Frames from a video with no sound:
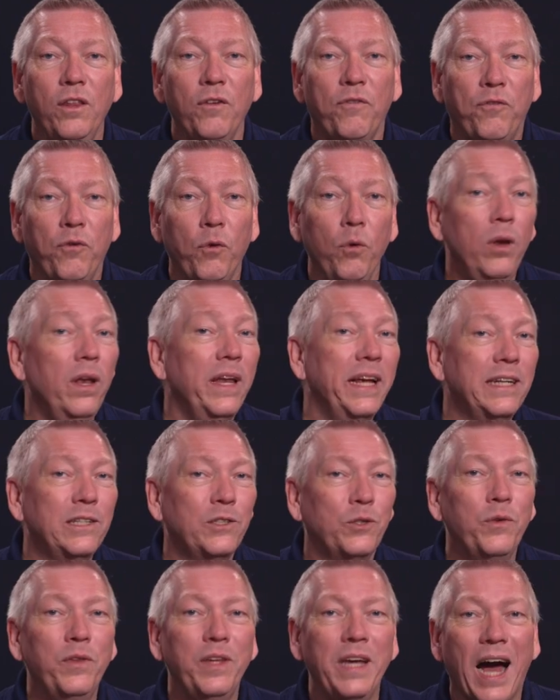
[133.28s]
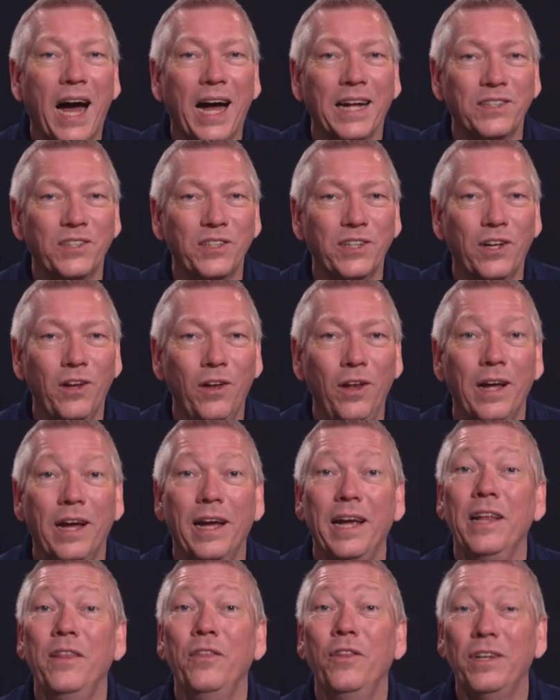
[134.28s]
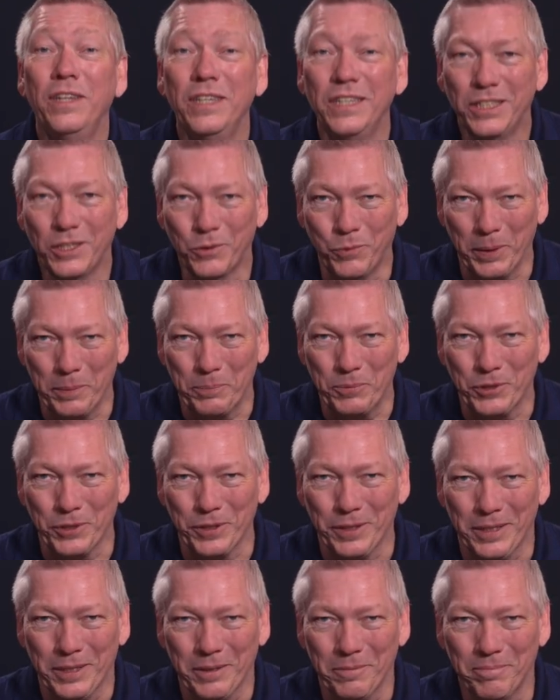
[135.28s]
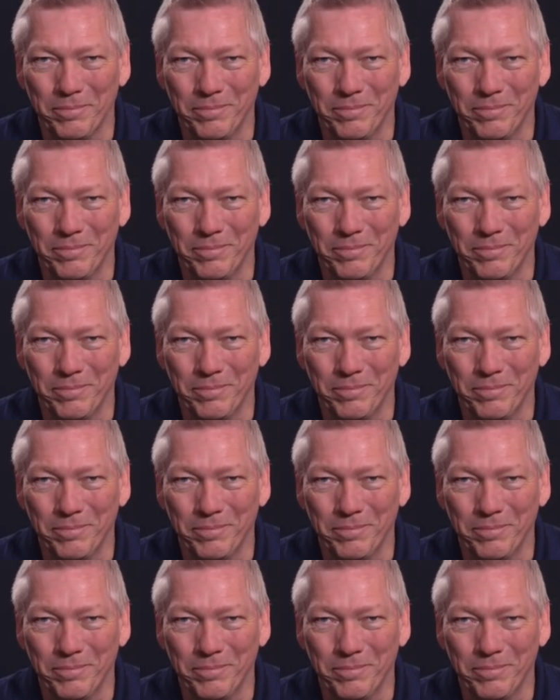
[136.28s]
the full link to the article in the description.